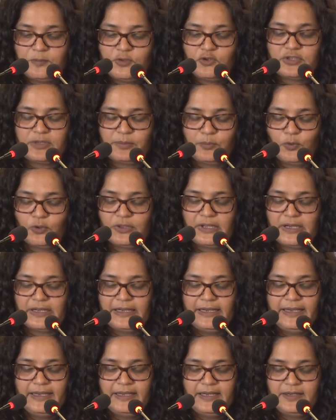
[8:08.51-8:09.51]
support the
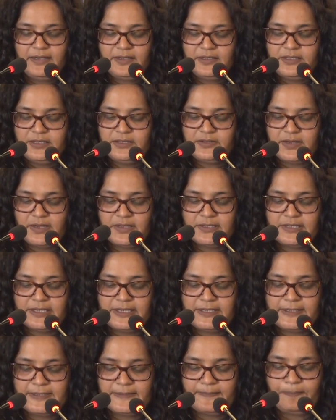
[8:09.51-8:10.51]
clean energy
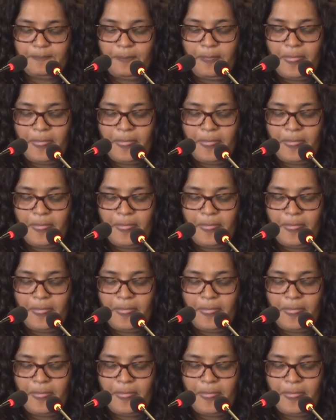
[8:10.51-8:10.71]
transition.